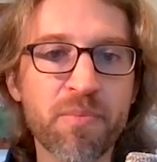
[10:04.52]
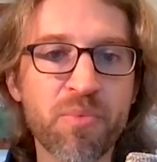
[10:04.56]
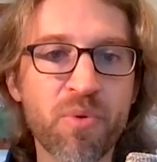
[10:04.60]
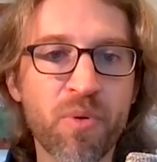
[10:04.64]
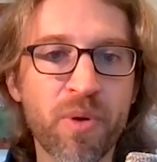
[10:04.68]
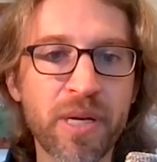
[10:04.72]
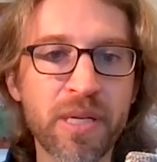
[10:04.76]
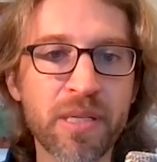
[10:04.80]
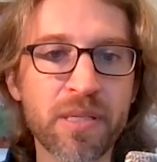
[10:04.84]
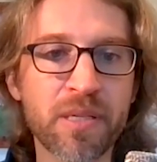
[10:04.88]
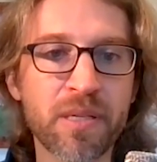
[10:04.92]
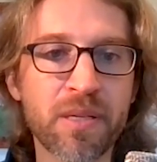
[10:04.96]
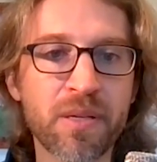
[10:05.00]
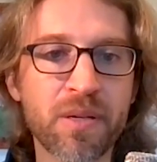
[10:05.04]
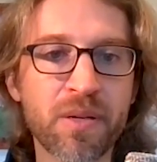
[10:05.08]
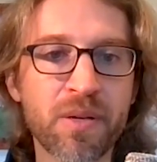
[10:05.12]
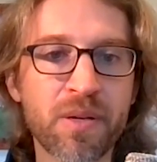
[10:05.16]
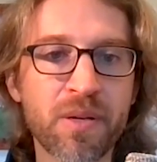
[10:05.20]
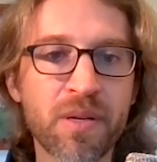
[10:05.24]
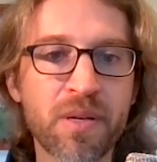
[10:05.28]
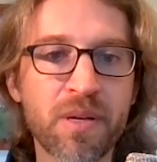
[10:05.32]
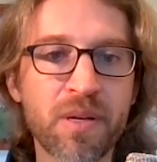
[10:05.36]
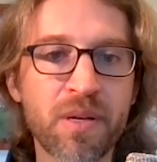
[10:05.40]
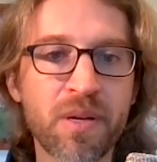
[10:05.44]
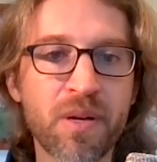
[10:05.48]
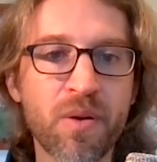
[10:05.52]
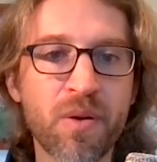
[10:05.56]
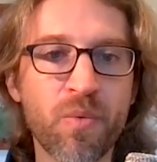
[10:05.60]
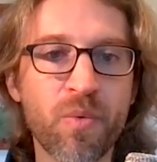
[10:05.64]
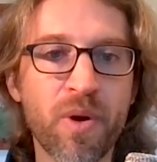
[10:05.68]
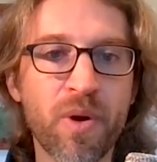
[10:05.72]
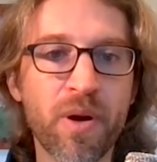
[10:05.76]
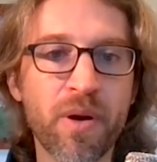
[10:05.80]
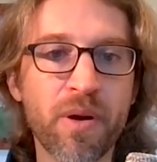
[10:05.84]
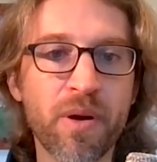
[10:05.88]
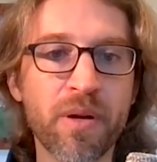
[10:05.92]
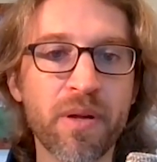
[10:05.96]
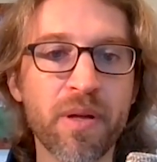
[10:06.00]
point
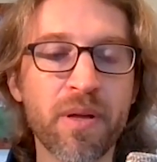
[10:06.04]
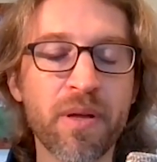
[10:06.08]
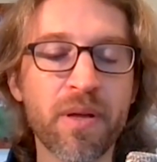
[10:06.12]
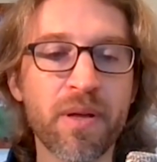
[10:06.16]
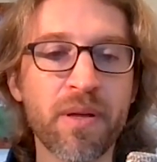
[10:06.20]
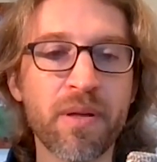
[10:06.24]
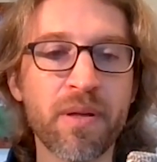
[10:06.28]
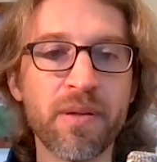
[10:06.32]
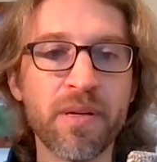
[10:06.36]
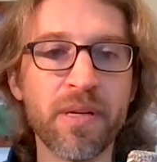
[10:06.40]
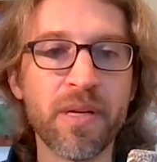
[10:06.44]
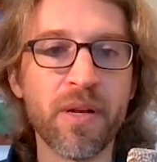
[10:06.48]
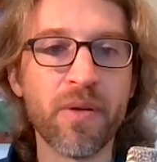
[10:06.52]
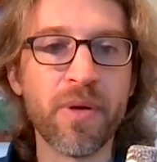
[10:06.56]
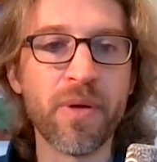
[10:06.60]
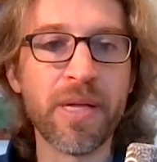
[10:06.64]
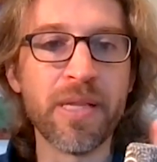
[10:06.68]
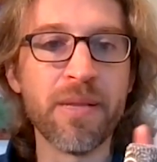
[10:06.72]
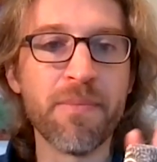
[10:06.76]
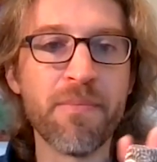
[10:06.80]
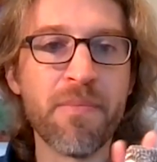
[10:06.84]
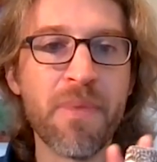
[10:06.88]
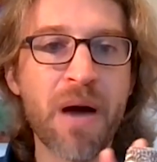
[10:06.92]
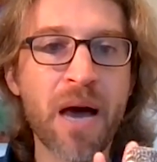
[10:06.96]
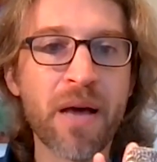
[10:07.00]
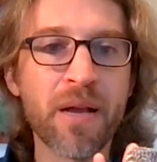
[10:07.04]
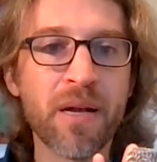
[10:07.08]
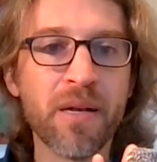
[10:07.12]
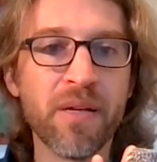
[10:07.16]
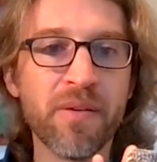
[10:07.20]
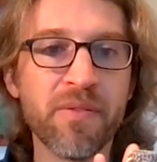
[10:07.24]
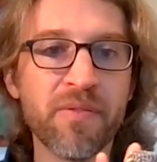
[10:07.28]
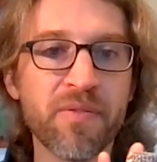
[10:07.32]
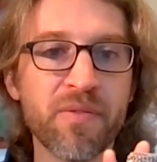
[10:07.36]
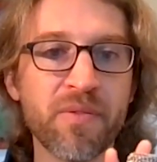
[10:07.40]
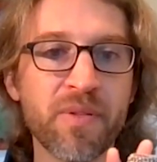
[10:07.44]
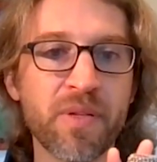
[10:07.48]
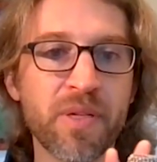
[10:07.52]
where, in the model
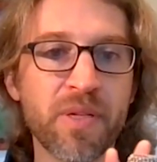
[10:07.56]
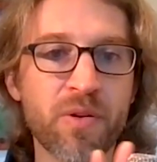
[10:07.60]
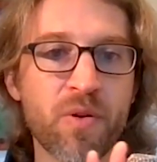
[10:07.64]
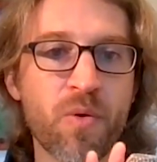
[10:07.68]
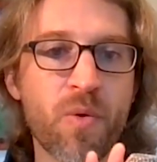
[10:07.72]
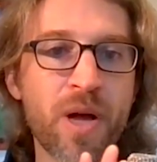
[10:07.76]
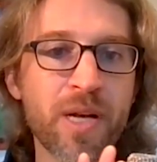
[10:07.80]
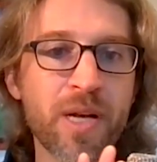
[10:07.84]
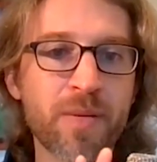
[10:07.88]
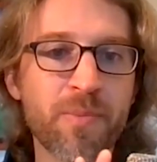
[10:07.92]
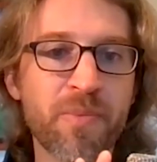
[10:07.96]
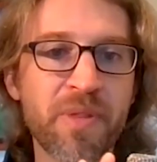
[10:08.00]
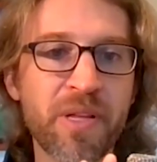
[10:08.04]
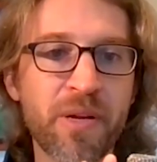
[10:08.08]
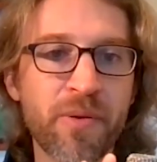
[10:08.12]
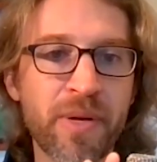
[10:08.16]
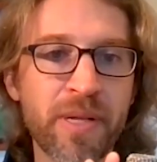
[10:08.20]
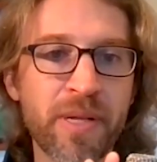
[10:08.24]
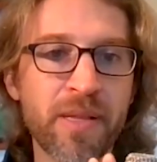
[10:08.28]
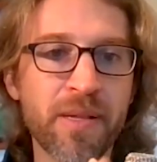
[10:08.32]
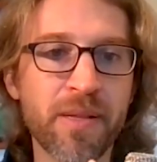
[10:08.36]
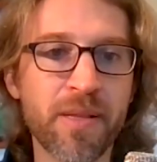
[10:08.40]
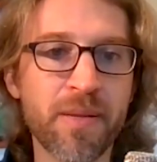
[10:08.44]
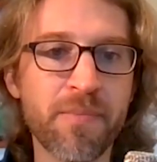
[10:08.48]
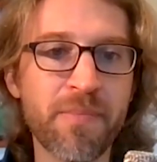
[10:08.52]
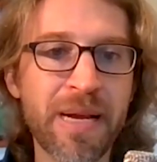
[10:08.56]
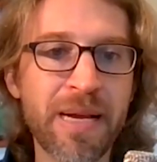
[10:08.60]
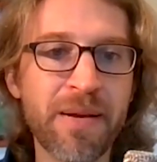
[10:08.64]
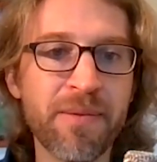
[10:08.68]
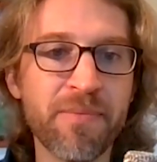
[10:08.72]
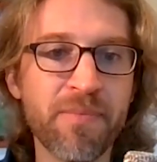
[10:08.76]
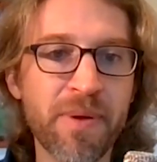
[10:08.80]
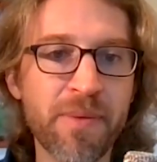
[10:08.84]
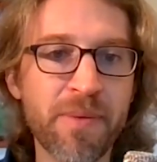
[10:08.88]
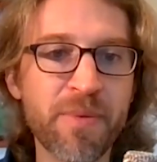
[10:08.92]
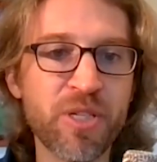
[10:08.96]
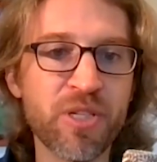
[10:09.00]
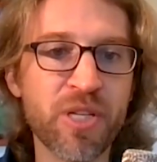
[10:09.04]
of quantum theory, that the main
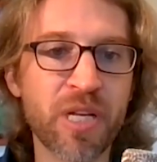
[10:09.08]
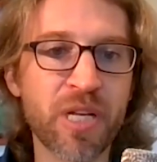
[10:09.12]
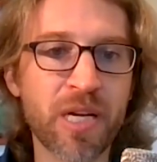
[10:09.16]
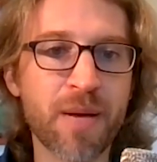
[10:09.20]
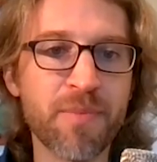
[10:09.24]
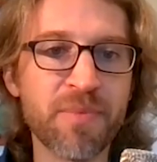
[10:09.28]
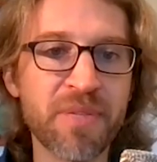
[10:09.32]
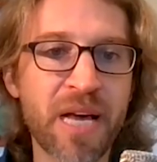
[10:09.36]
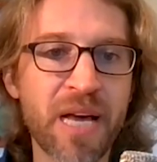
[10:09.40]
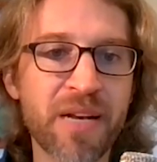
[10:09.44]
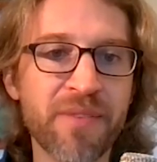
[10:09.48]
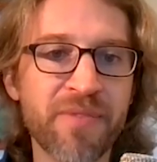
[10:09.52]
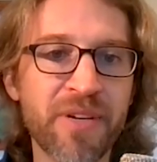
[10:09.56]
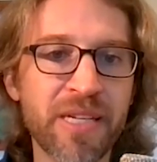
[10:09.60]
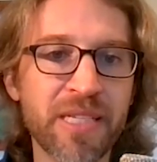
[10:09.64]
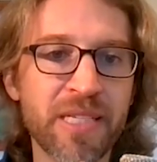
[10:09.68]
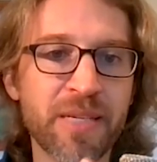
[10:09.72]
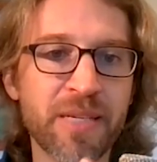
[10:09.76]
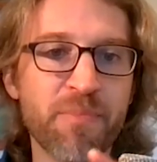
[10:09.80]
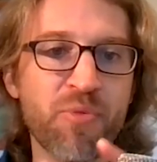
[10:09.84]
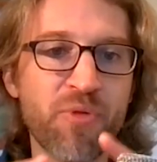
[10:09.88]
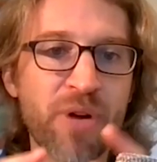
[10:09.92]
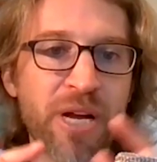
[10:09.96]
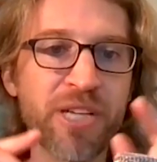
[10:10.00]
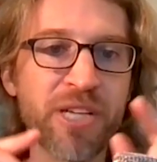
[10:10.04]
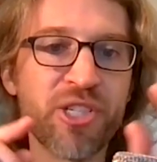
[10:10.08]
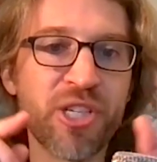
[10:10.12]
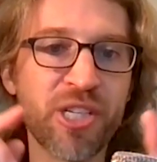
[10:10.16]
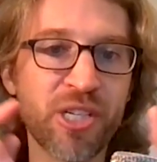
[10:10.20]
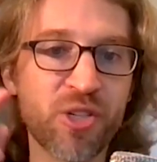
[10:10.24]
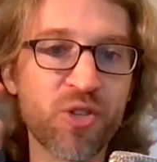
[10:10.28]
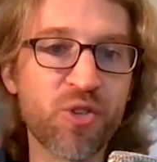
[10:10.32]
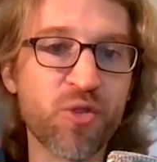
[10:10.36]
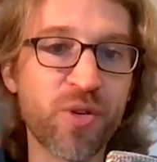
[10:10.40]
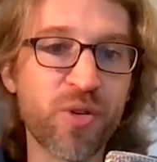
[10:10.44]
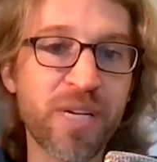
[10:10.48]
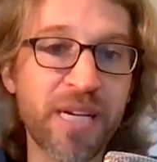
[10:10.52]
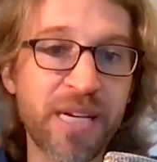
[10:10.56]
image that comes out of it is a branching
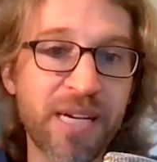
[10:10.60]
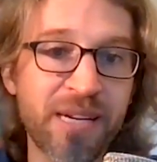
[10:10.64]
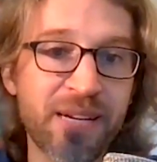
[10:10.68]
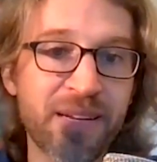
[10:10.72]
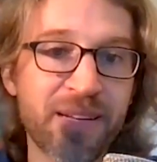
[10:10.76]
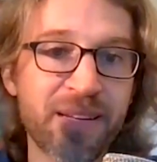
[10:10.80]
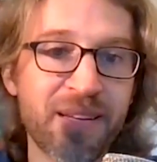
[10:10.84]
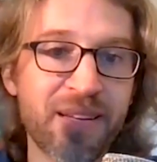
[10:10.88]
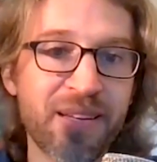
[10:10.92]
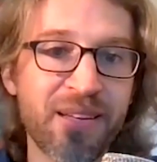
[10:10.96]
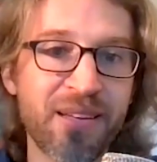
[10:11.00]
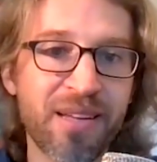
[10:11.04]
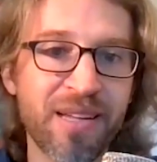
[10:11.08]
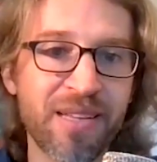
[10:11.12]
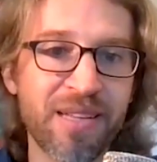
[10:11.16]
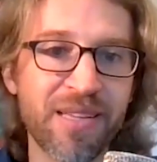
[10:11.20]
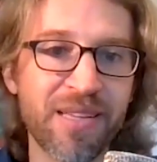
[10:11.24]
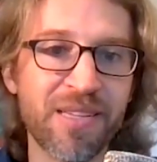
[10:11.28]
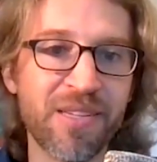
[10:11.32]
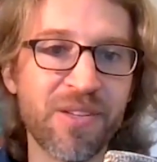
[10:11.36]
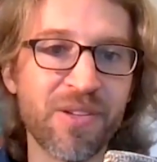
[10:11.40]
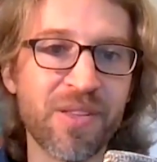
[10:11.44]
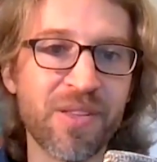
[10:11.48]
tree. And so you